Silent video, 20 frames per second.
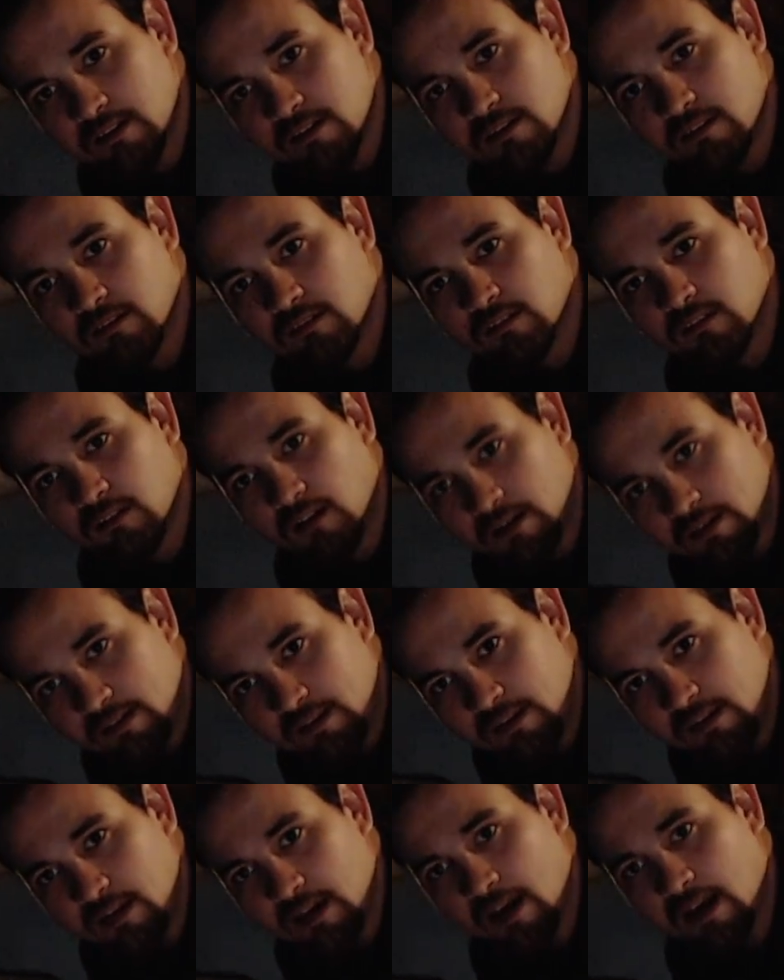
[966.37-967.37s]

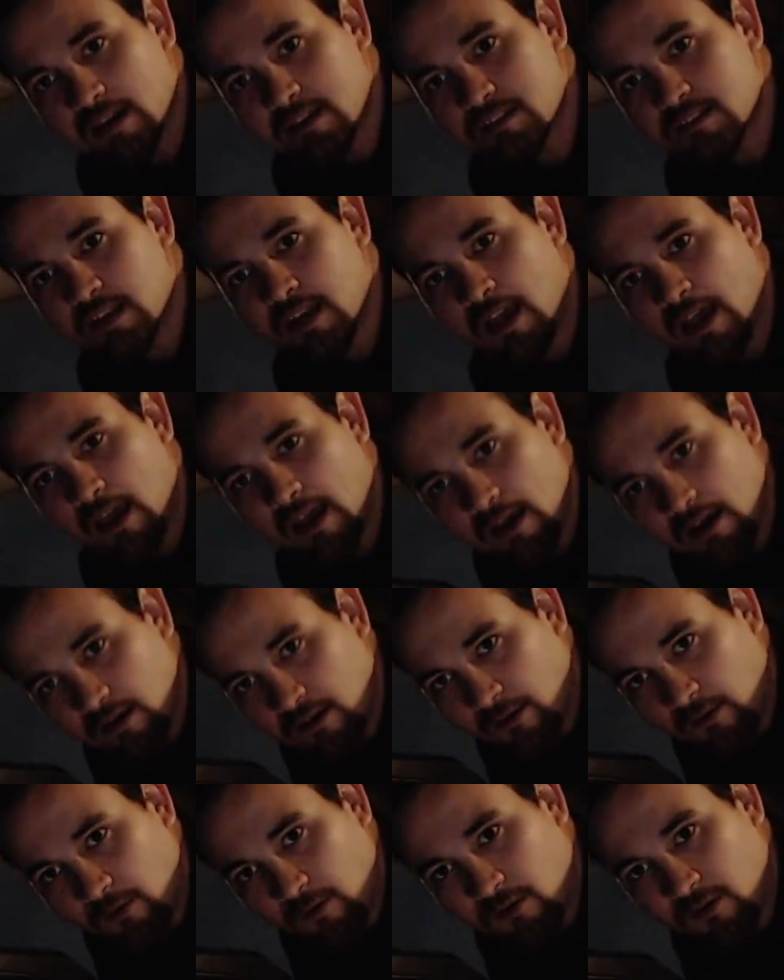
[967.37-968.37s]
lucky as
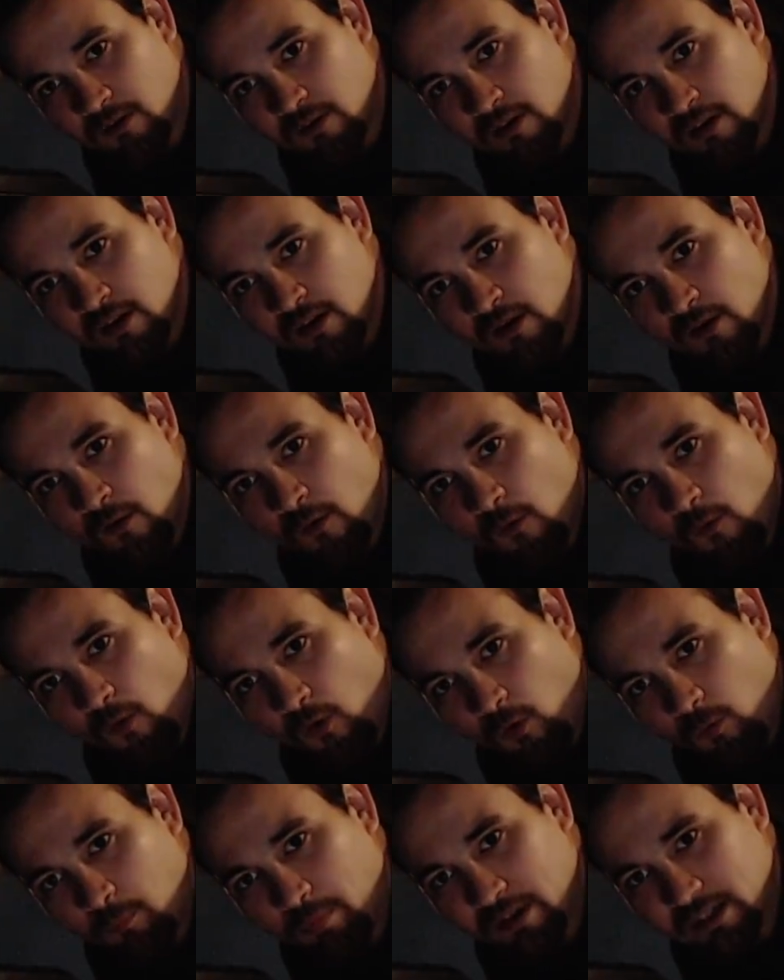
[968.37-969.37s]
hell
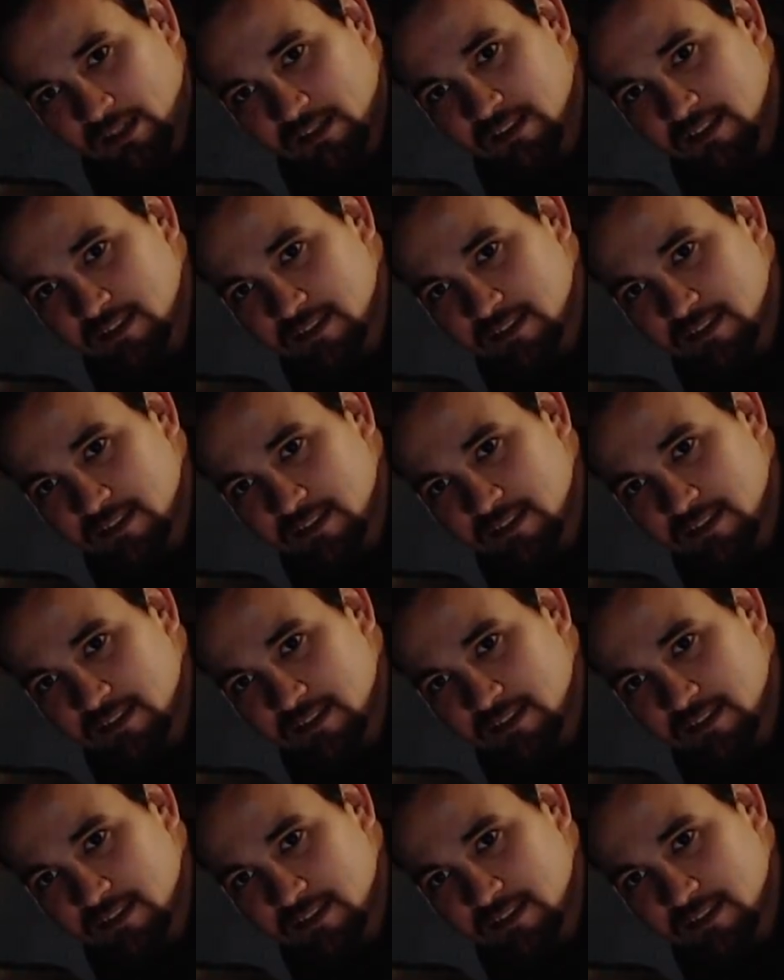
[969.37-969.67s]
opening these